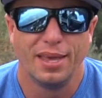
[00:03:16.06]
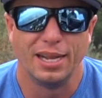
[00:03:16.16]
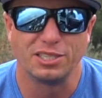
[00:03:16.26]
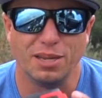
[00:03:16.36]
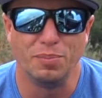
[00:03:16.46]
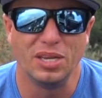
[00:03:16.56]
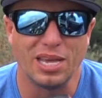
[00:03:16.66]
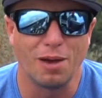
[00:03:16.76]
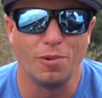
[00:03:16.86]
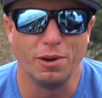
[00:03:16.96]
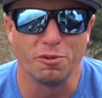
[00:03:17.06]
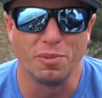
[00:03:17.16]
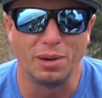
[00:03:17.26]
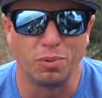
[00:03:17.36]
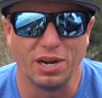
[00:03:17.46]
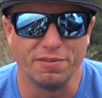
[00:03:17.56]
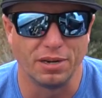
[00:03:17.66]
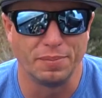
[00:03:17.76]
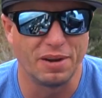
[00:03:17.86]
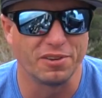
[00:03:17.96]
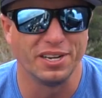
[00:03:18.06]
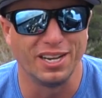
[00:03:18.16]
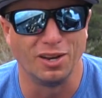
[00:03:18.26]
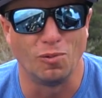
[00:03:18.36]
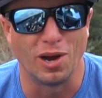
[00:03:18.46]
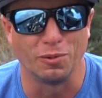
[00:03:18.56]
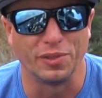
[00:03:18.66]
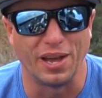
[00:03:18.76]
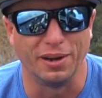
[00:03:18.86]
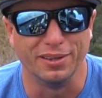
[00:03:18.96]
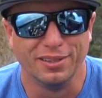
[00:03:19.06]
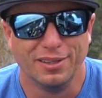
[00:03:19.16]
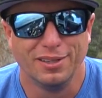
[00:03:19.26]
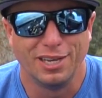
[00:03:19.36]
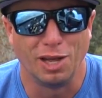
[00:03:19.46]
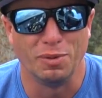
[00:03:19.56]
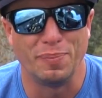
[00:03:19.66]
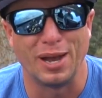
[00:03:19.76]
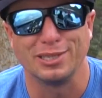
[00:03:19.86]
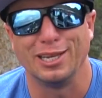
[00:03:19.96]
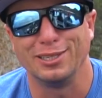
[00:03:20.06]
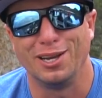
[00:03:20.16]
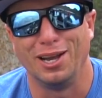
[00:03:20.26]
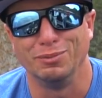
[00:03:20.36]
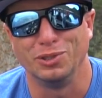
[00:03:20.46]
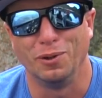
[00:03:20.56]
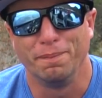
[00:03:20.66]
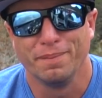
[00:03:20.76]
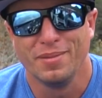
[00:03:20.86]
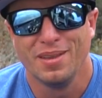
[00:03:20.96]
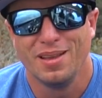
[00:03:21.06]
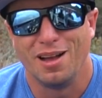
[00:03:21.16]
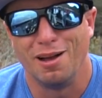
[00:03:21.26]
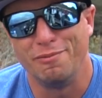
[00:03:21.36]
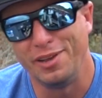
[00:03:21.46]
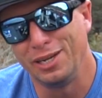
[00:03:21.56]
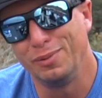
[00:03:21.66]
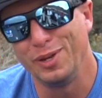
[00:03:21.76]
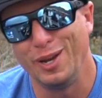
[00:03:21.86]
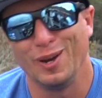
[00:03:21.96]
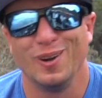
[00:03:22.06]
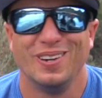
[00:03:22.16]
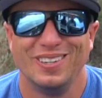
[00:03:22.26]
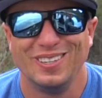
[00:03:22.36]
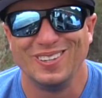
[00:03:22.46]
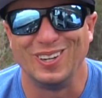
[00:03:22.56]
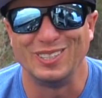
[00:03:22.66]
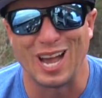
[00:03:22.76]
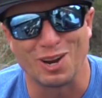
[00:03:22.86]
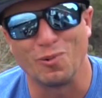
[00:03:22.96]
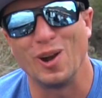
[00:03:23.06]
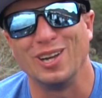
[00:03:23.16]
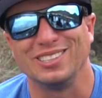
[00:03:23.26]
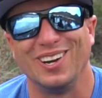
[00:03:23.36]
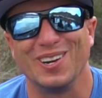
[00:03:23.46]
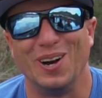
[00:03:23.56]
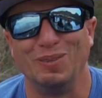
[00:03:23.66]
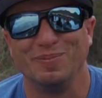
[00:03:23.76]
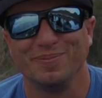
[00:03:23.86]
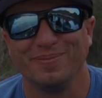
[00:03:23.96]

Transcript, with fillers: And it's gonna be that way with my Braven I'm never gonna get on the water without it. Help me pass that time. So uh, available here, on tacklewarehouse.com.